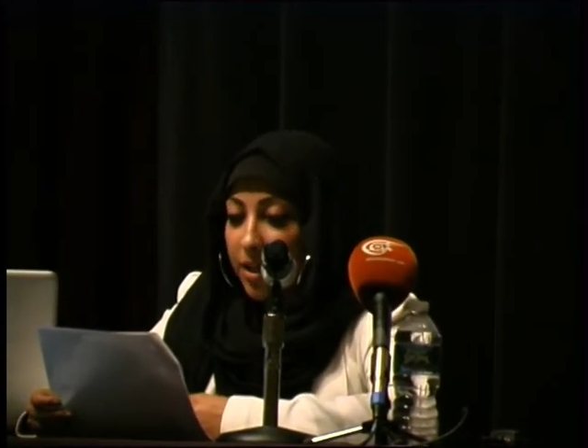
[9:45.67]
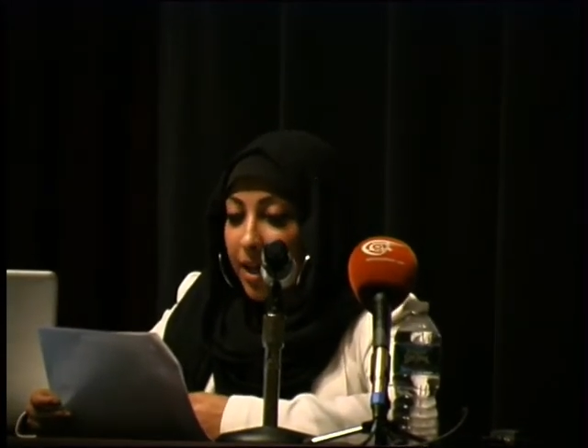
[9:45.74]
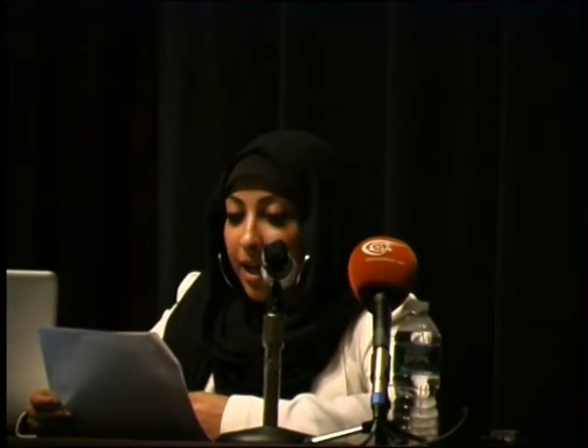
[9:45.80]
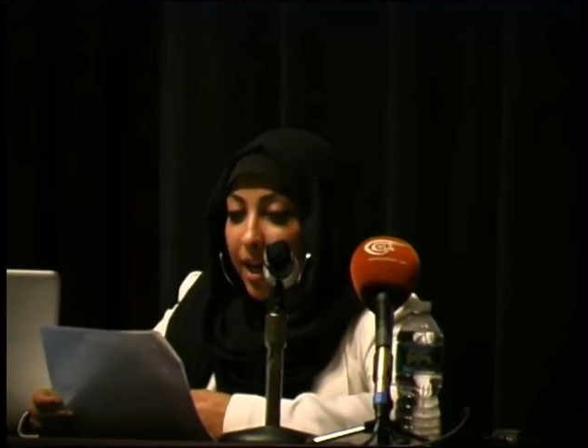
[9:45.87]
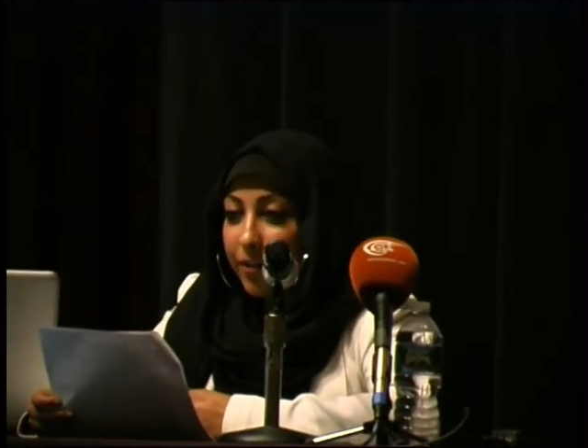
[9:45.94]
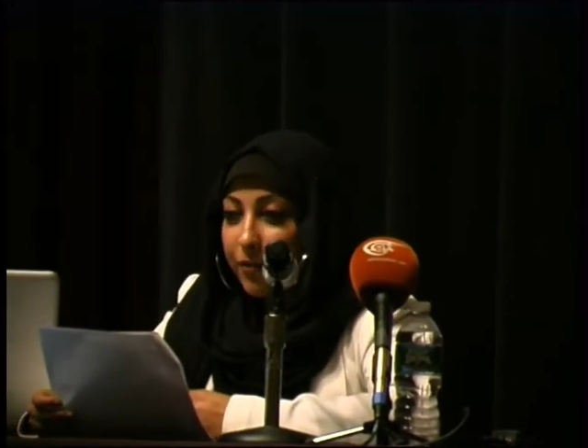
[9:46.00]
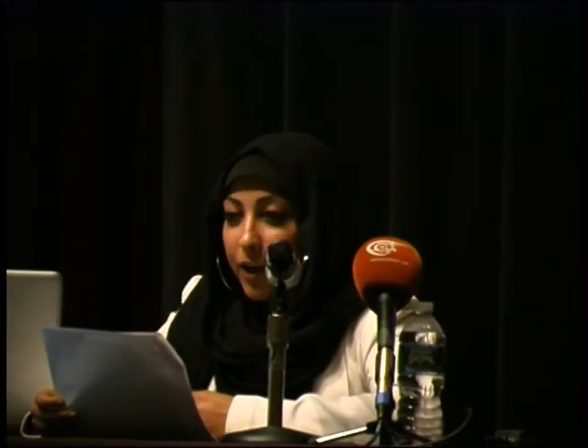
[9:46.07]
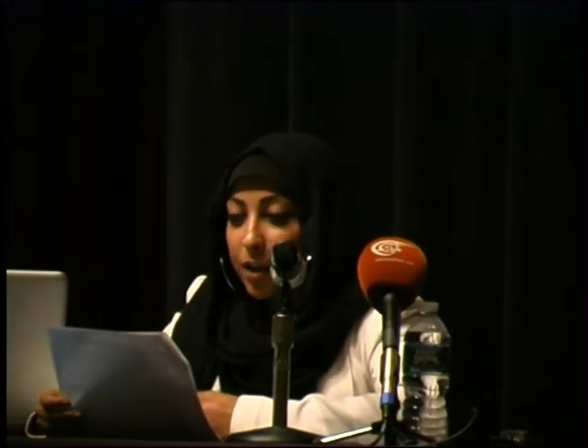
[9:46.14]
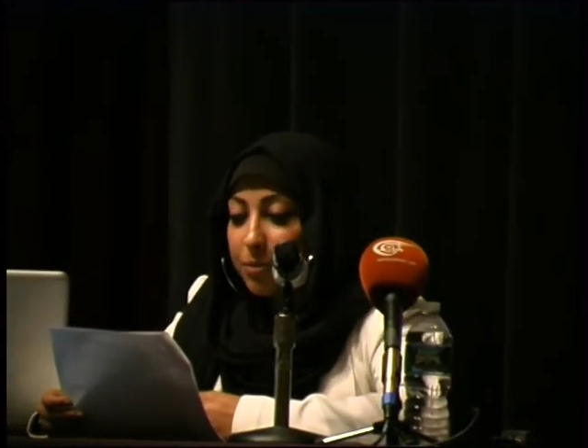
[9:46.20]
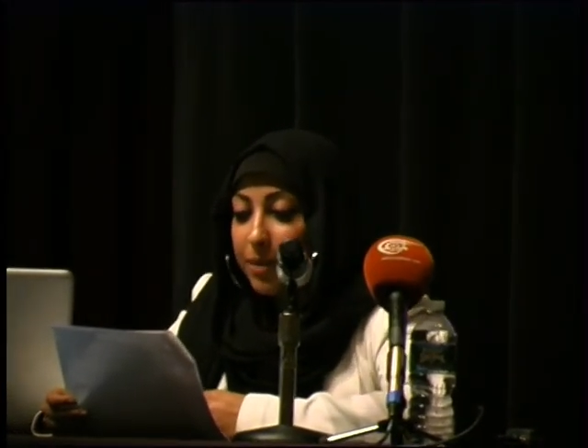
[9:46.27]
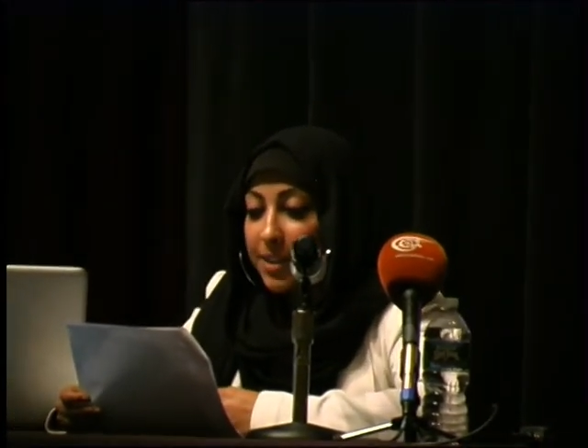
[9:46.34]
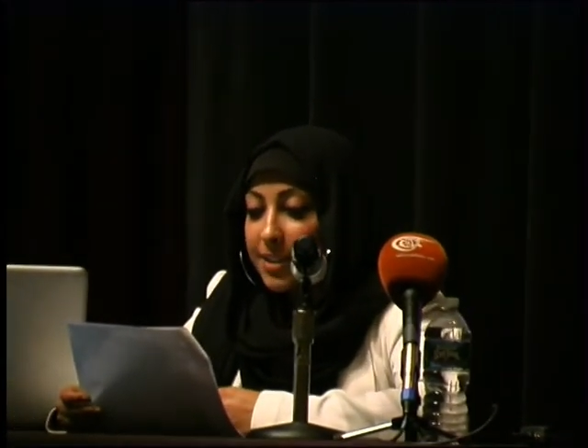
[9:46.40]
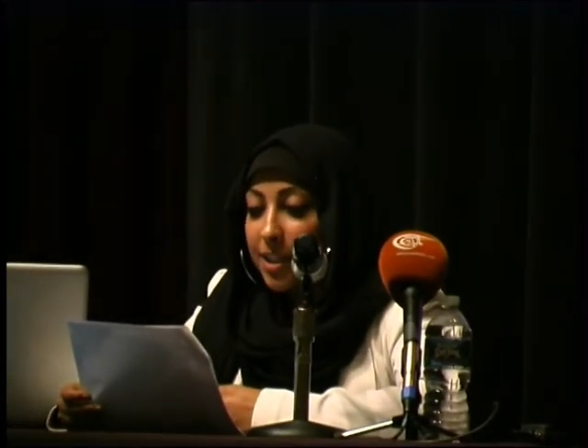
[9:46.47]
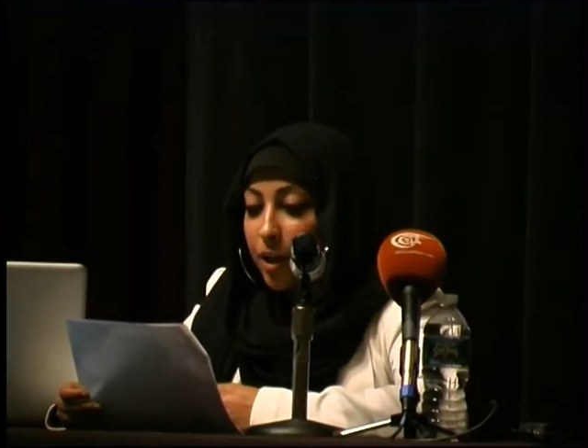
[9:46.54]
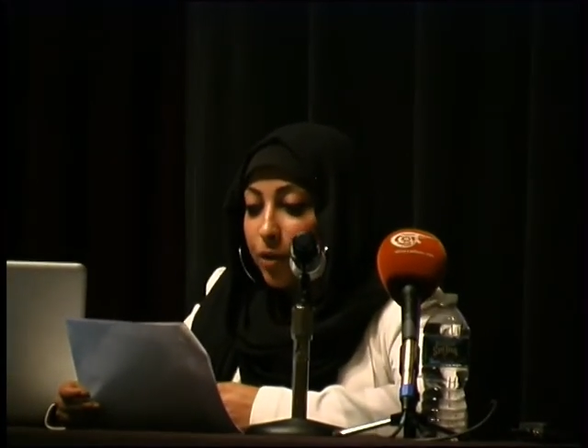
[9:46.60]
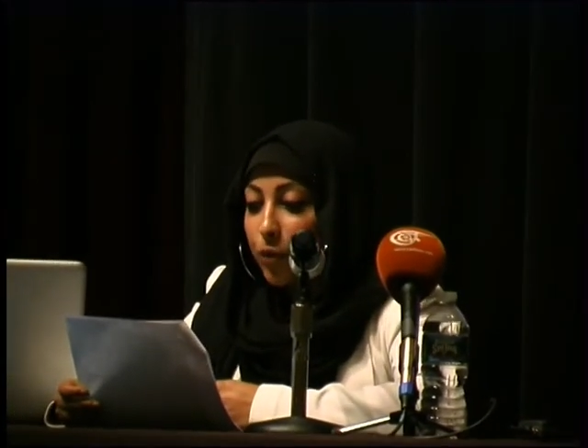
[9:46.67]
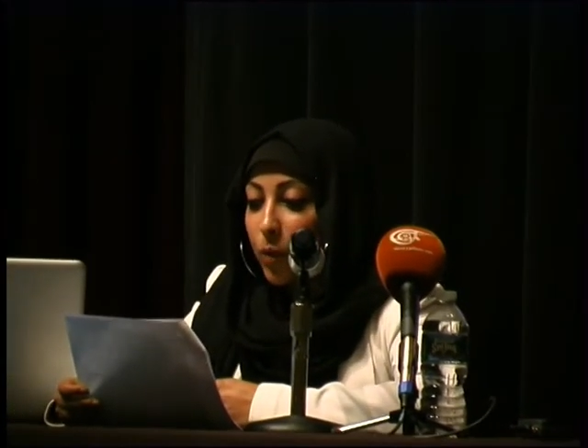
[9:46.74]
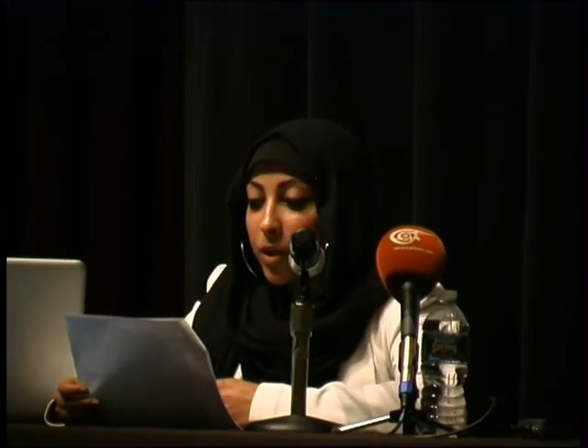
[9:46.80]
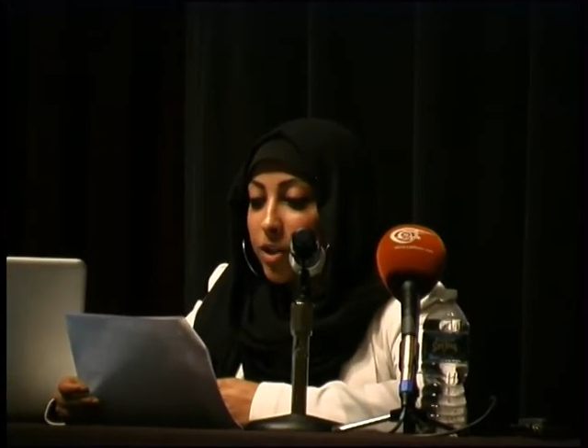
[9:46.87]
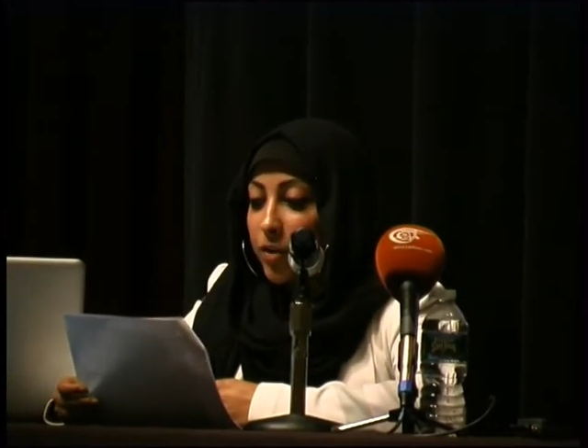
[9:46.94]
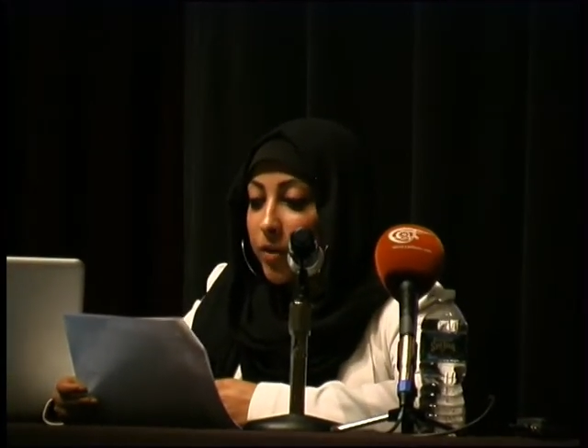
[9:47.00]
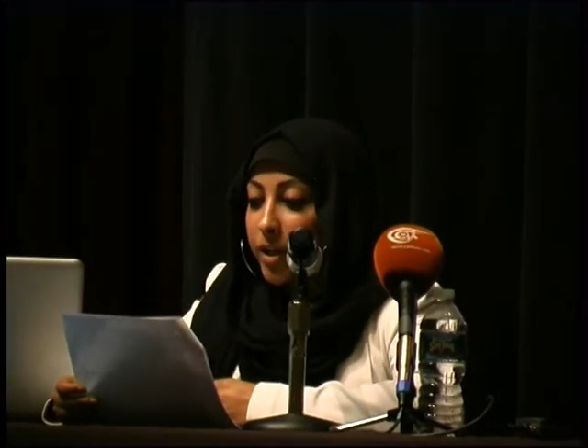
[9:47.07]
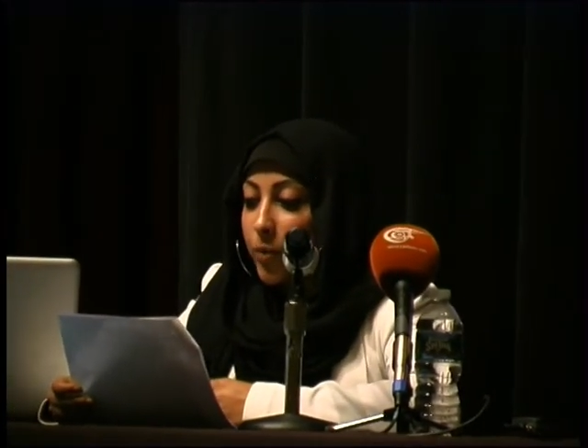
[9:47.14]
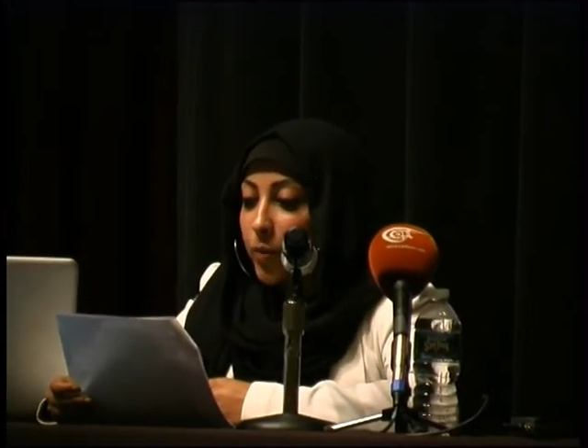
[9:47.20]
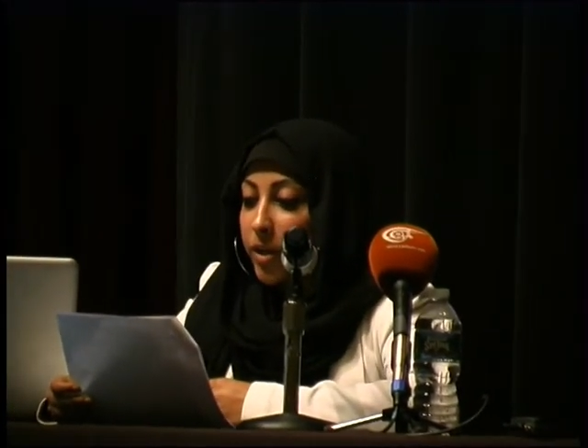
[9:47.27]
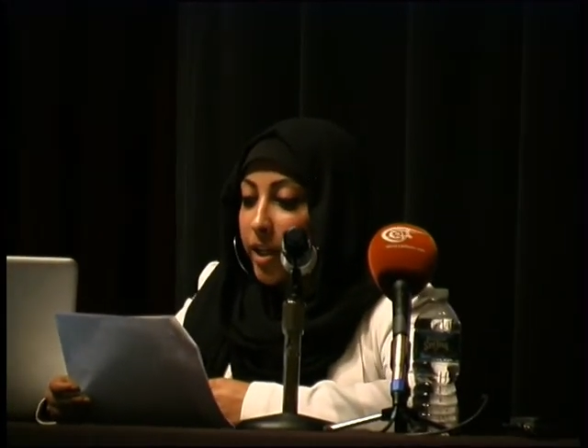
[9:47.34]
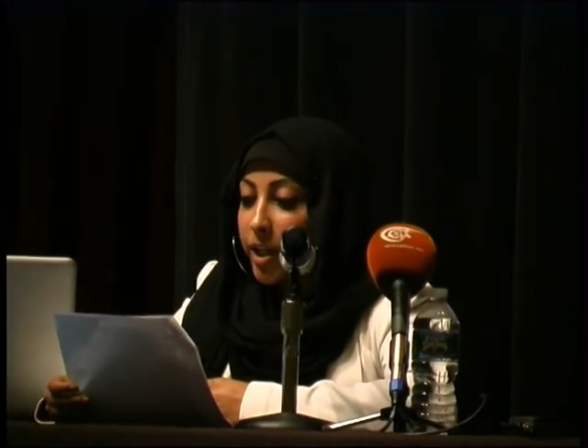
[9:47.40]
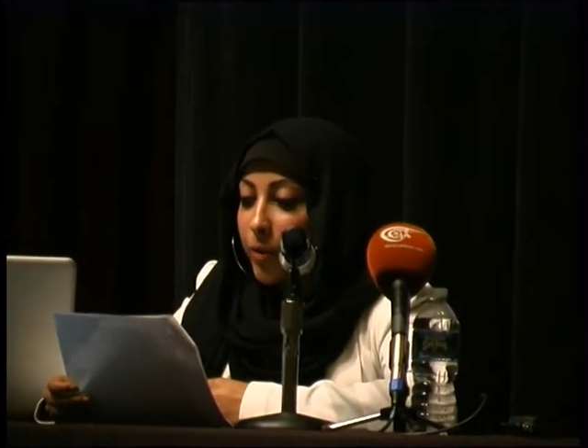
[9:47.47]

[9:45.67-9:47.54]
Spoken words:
I found myself wondering what he